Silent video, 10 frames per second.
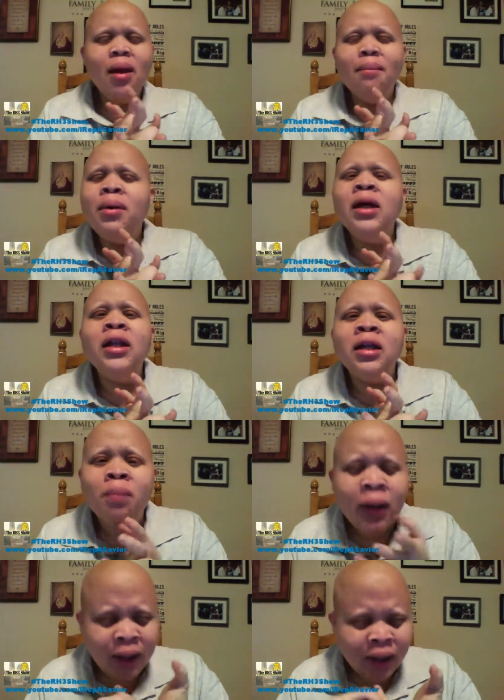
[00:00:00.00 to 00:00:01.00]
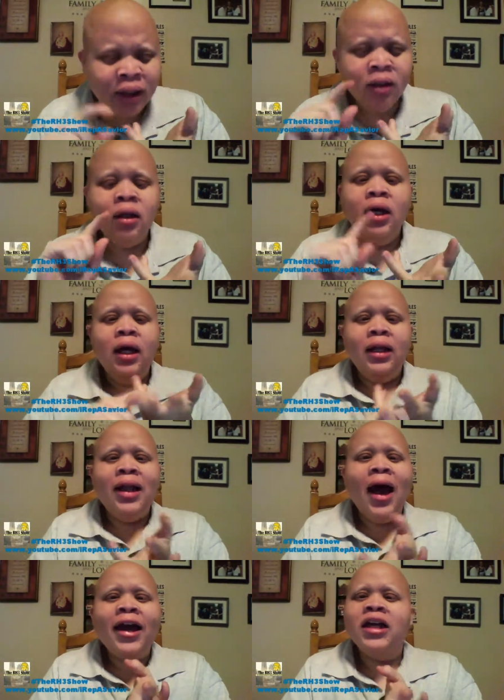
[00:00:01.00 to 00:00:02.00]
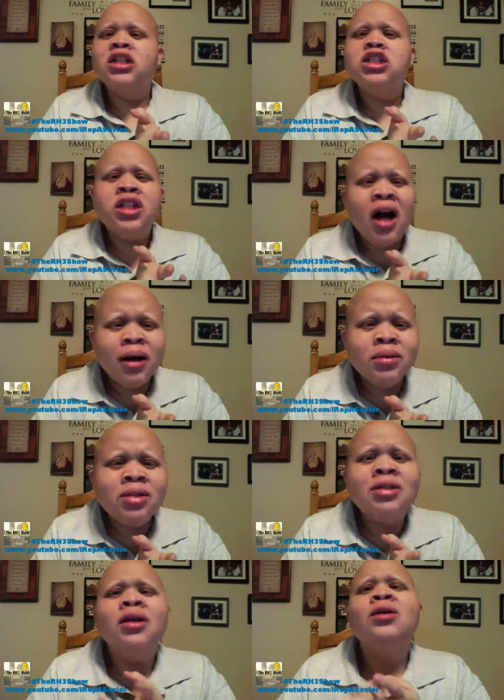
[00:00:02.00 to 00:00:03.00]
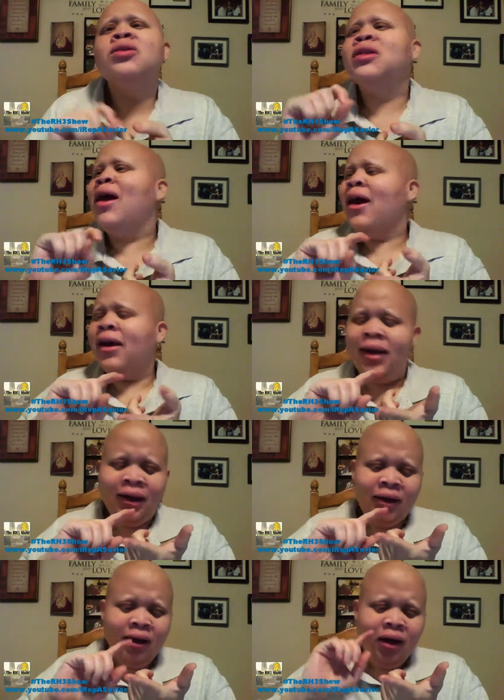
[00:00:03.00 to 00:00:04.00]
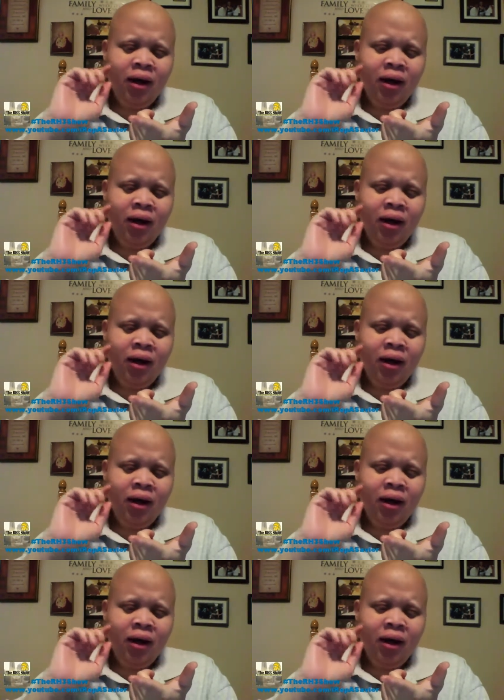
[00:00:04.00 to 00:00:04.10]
being independent, lacking job skills, lacking